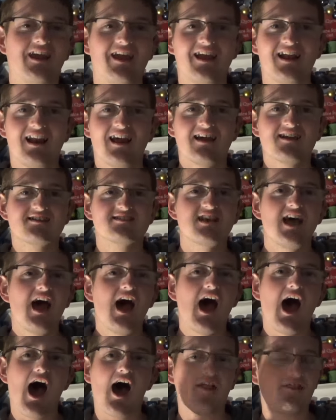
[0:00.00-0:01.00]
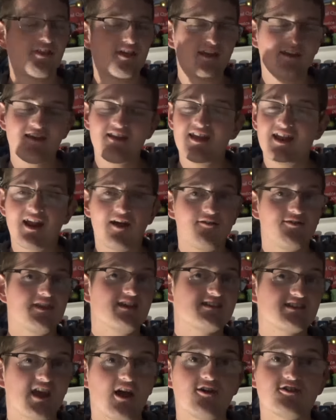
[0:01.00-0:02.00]
Helix. I think, you know,
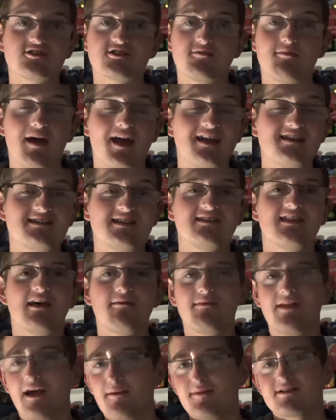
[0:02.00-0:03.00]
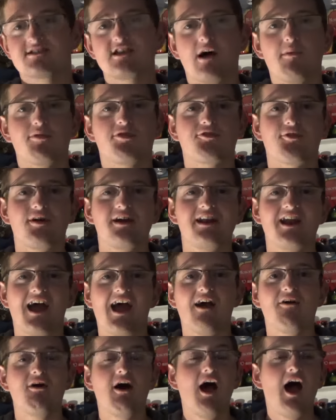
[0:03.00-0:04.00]
this coaster is amazing. They're my top three
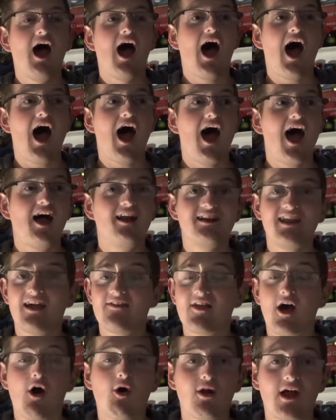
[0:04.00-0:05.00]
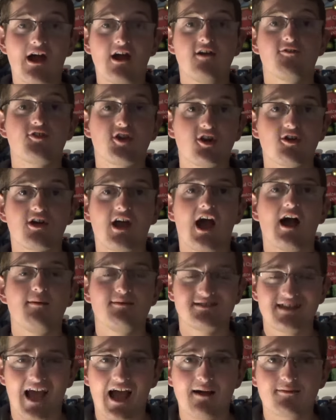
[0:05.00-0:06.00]
now. And yeah, the whole area of Klugheim
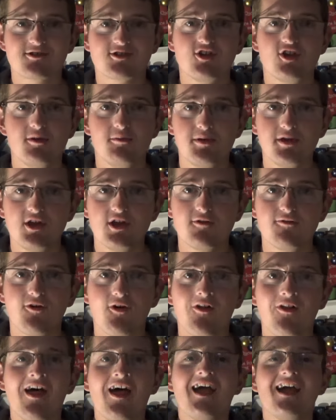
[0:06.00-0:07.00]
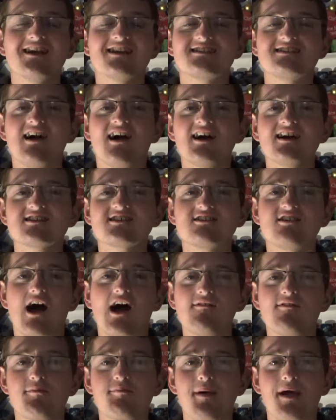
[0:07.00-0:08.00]
is absolutely beautiful. It's nice to not
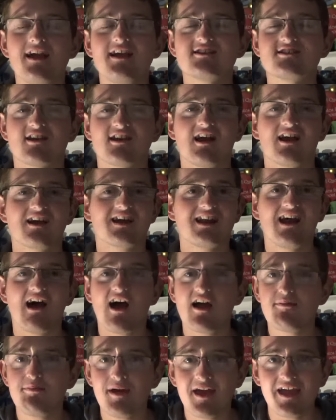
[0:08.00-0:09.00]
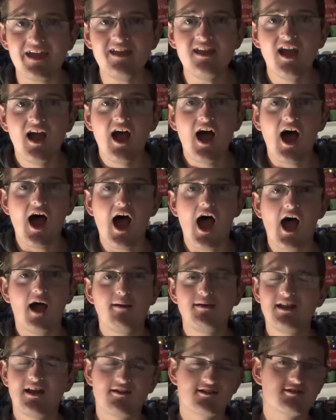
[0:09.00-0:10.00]
have it based on like an IP, uh,
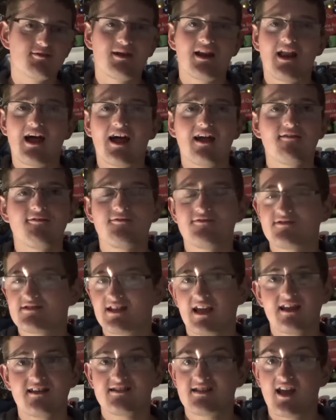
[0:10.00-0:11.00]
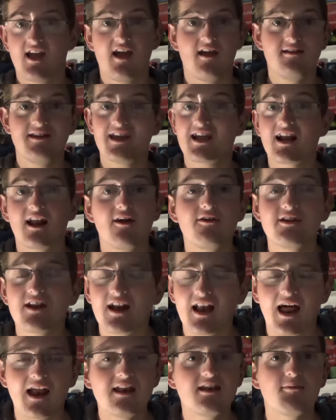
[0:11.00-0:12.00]
you know, something like, say, Nickelodeon
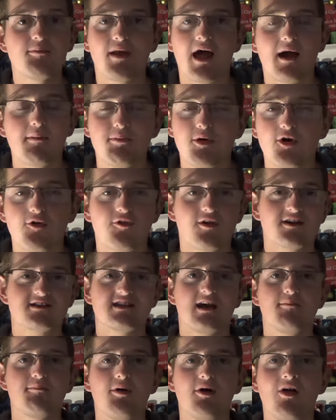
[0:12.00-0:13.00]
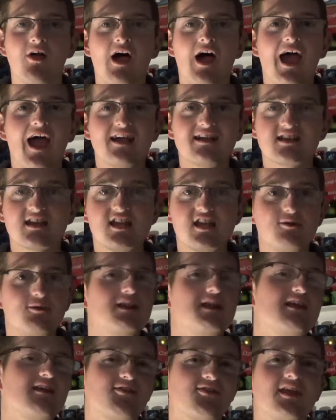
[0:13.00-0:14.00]
Land at Blackpool, for example. It's a
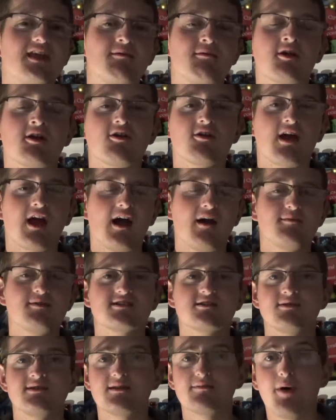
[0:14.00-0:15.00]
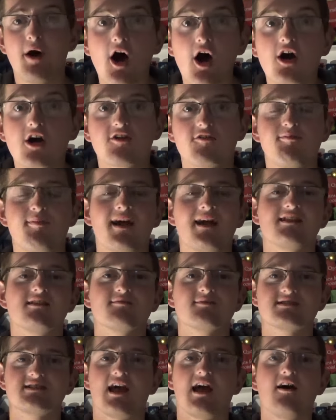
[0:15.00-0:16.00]
unique theme. Klugheim is something the park have made
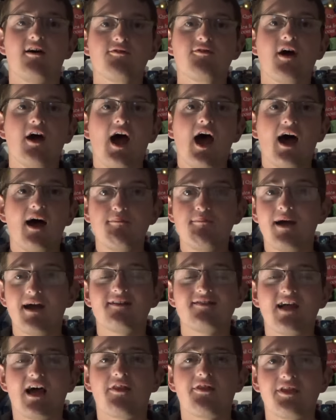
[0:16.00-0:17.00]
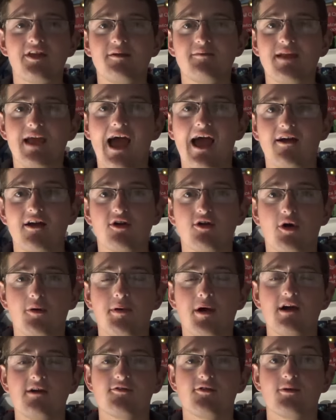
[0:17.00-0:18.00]
themselves and made that themed area up
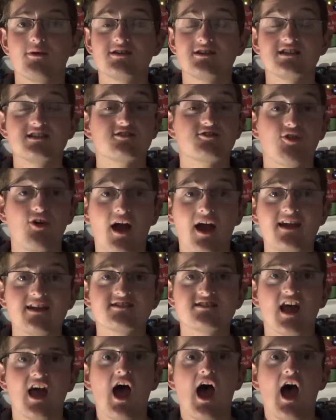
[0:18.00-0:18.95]
over, which is great.